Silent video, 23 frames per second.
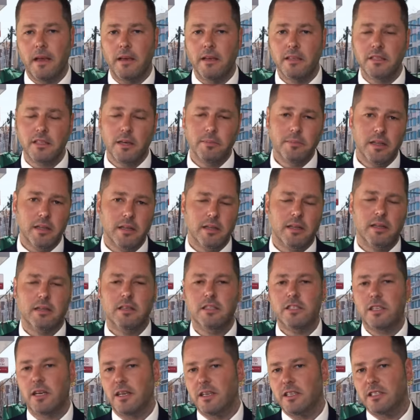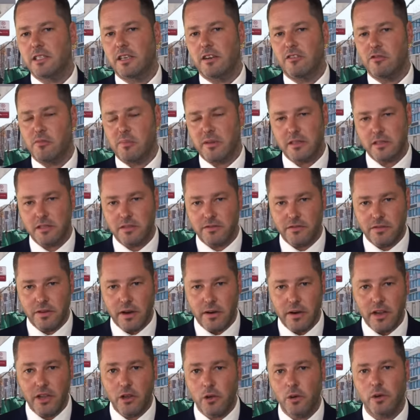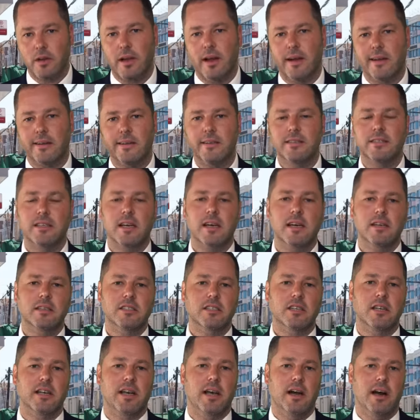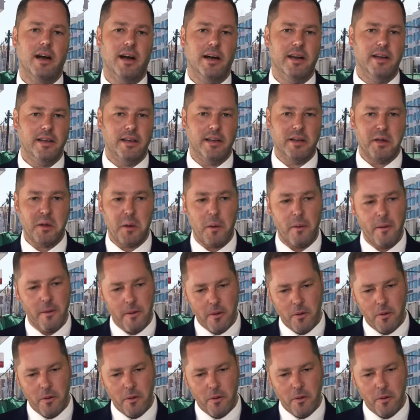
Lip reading: Something that the Chinese government is very good at is actually hiding